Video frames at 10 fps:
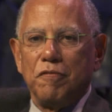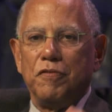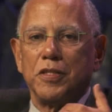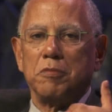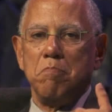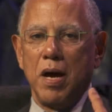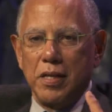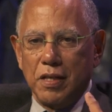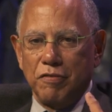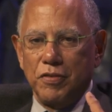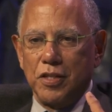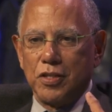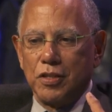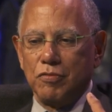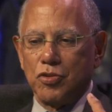fits my
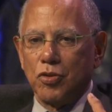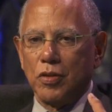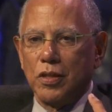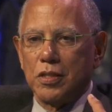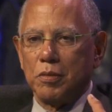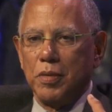definition of journalism.